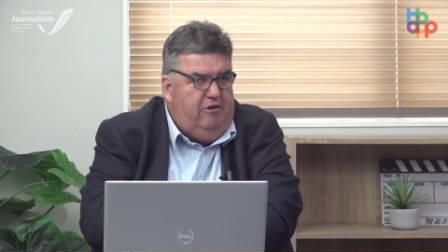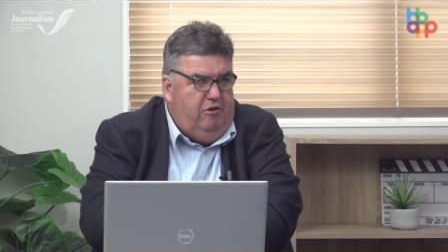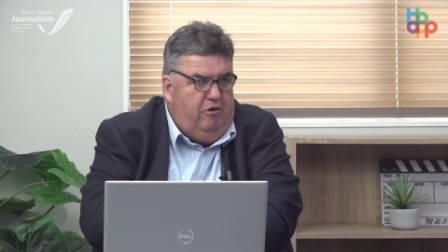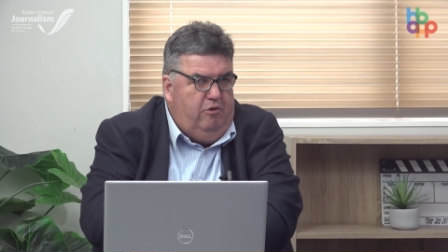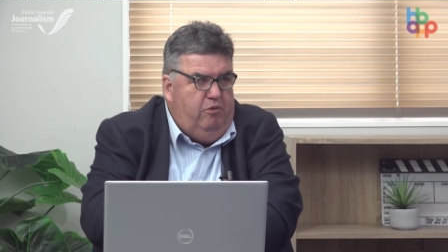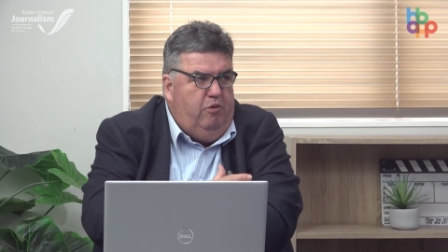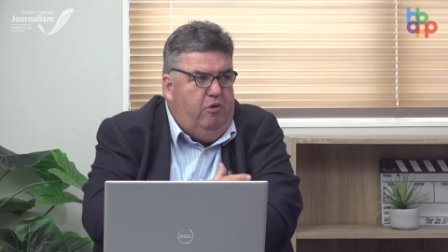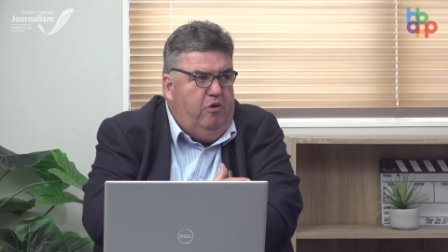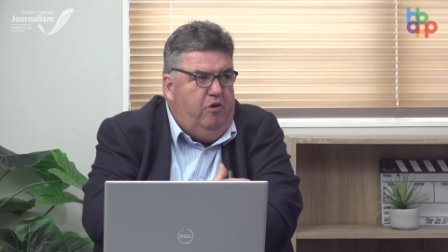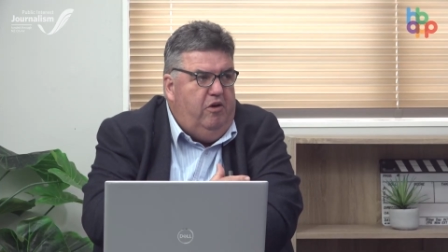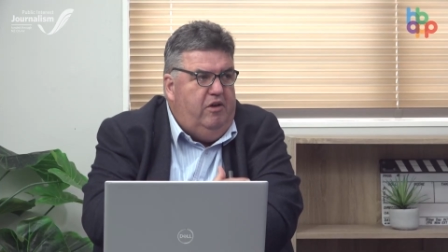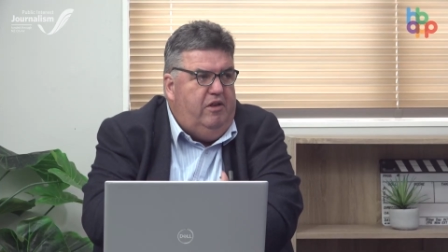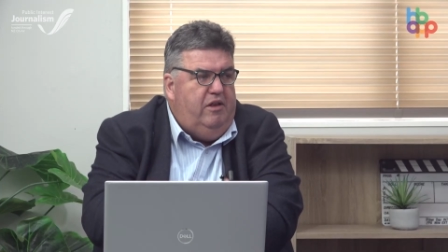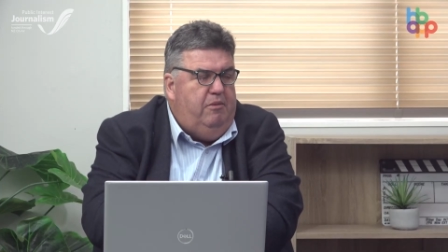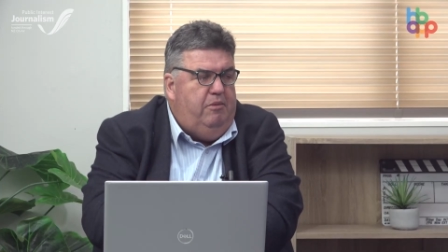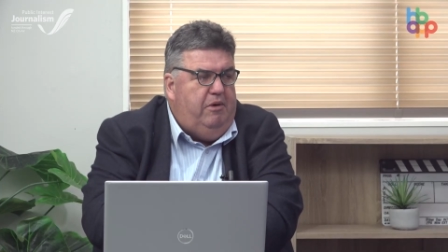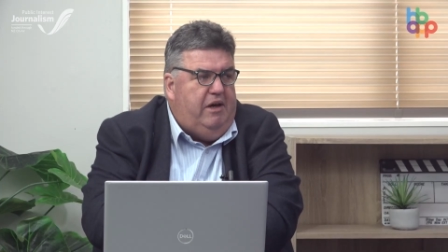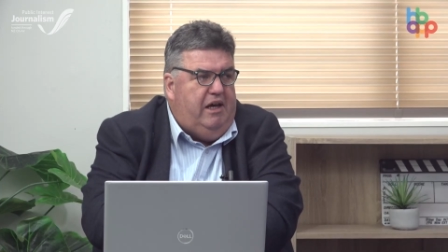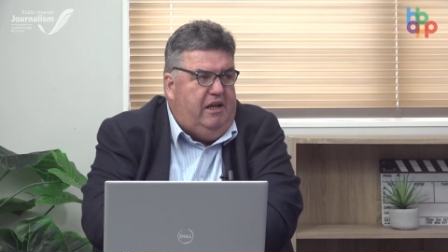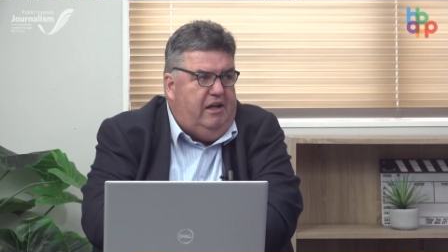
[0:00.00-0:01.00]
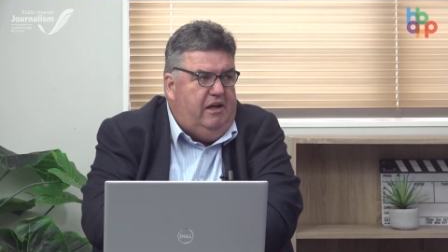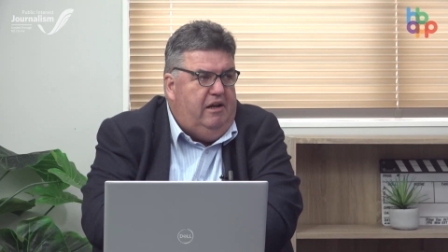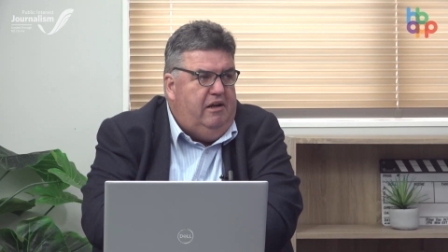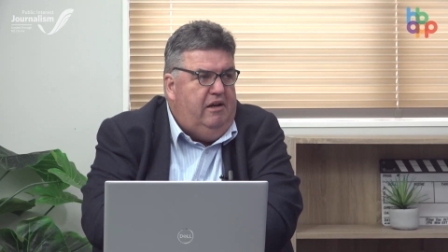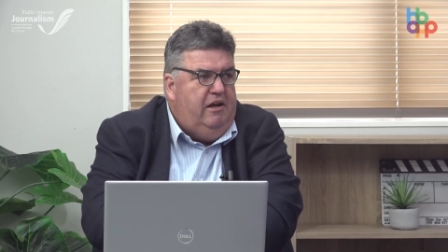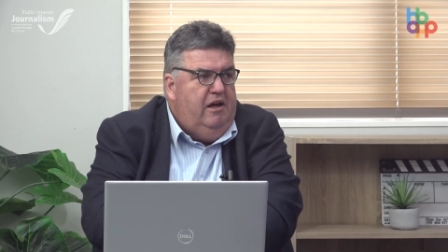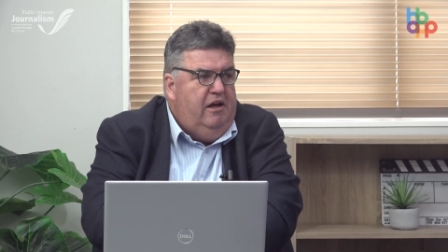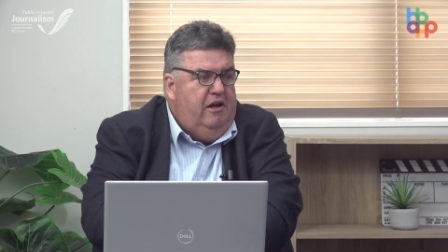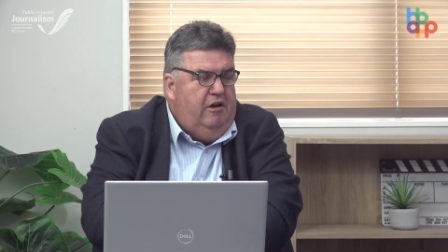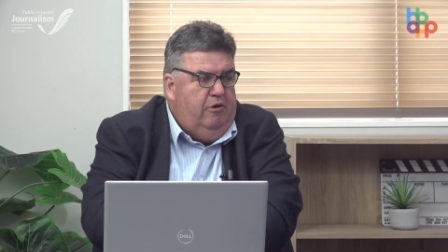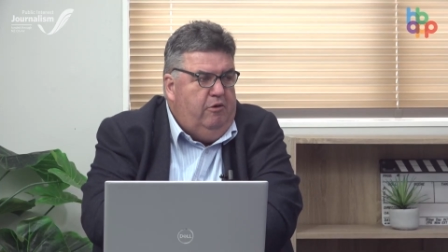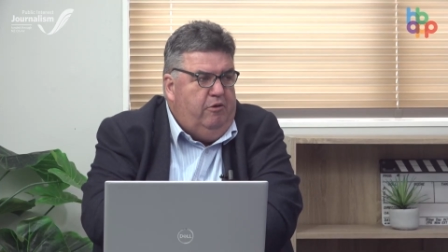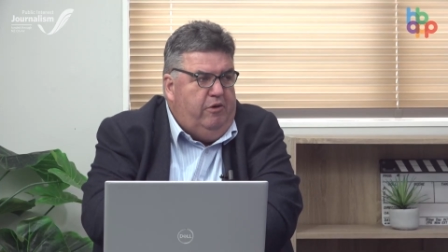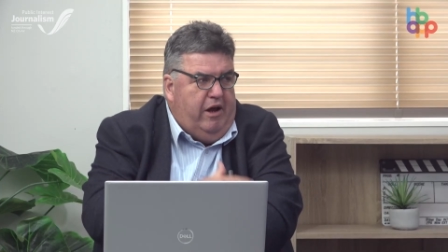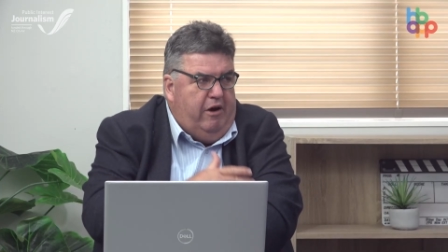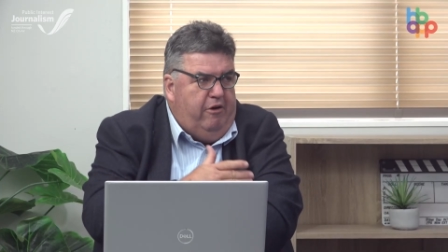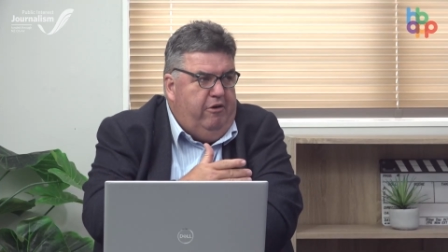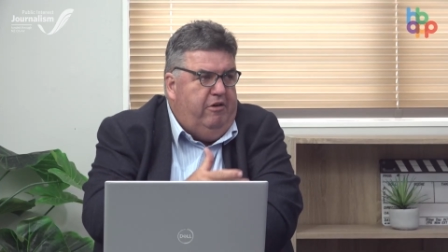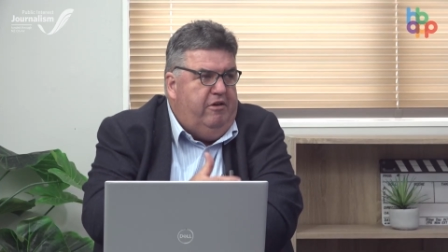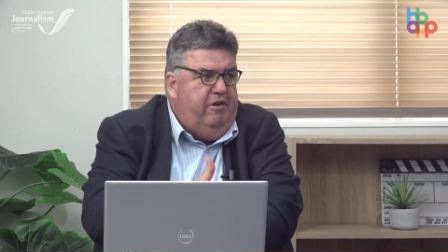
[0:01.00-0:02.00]
You were in the beginning, your
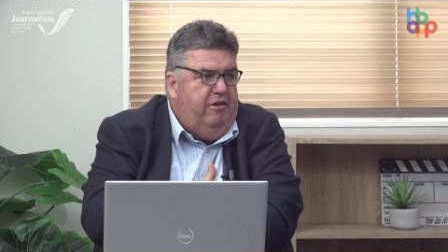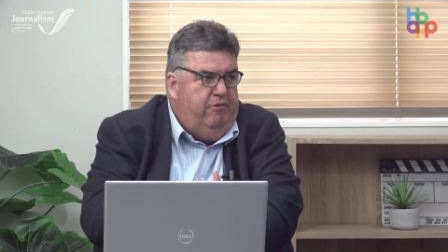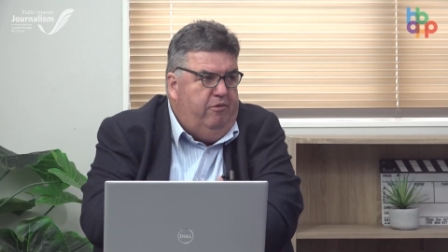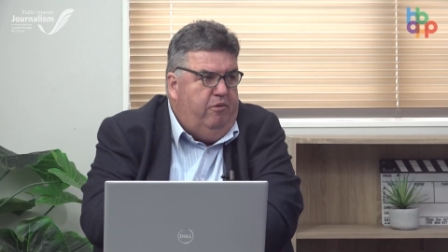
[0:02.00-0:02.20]
narrative